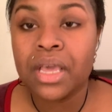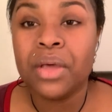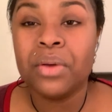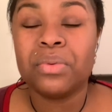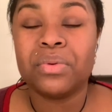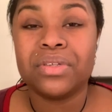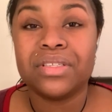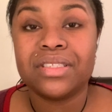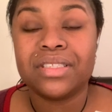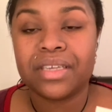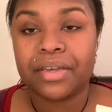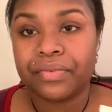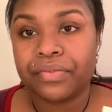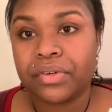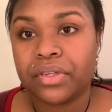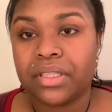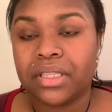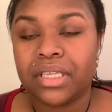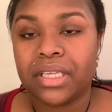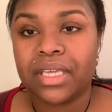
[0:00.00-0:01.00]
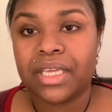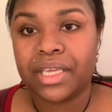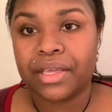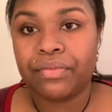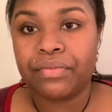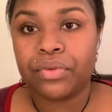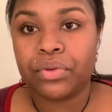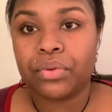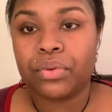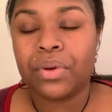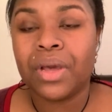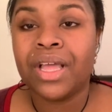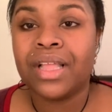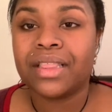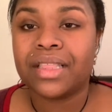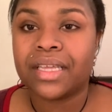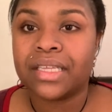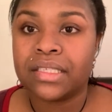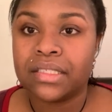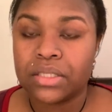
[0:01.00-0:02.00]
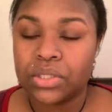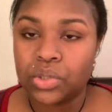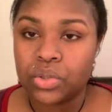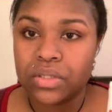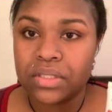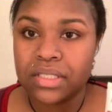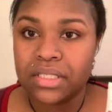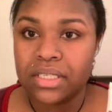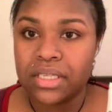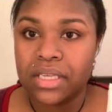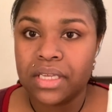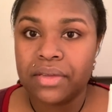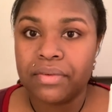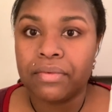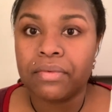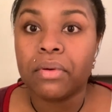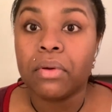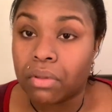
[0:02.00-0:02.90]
will definitely give you that citrusy